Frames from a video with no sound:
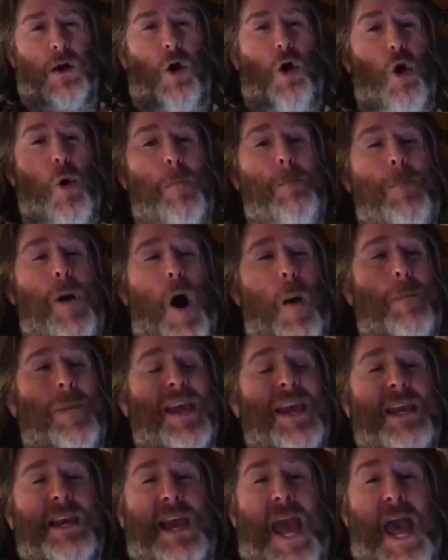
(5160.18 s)
or
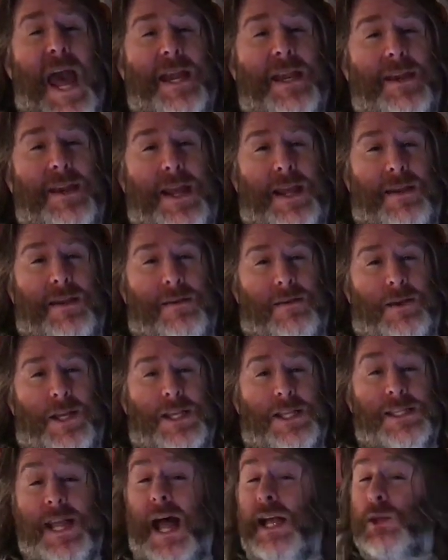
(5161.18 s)
popping candy,
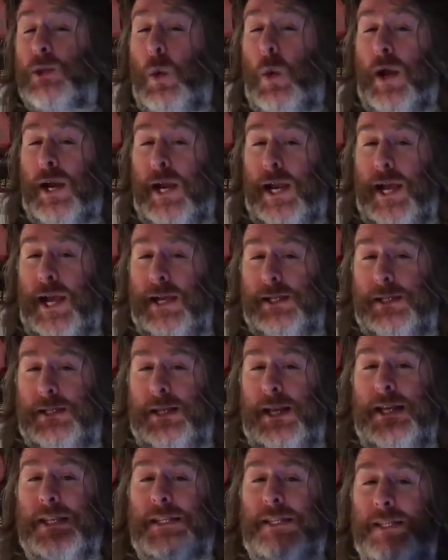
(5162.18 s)
because that's what it is.
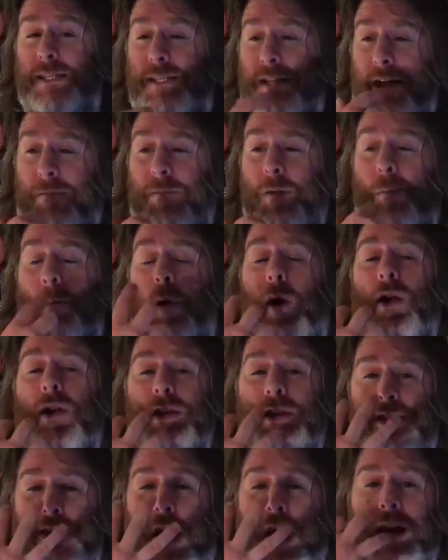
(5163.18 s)
It's the stuff you put on
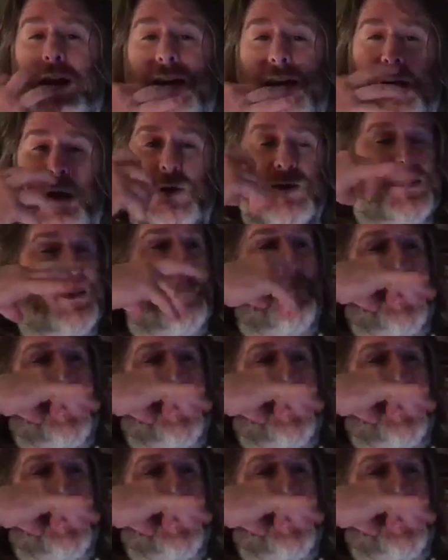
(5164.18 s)
your tongue and it goes...